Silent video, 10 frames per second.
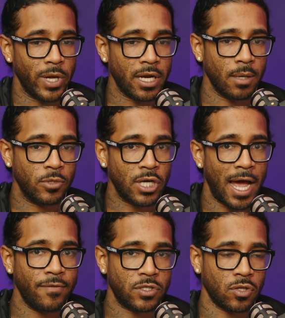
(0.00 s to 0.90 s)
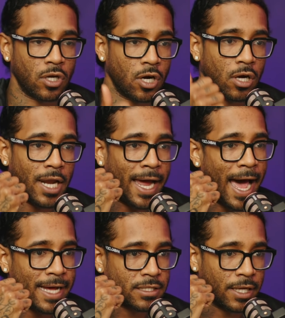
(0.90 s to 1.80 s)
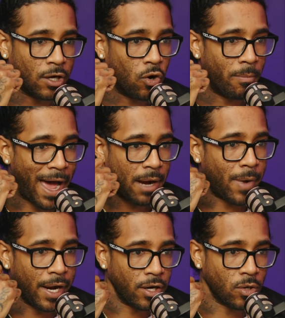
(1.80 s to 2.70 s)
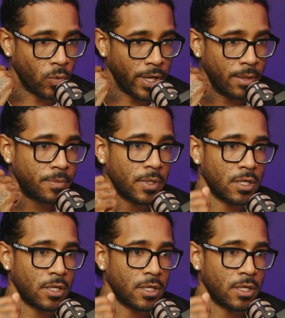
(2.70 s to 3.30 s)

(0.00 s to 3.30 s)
end up driving. So the girl like asked to like go back by her whip.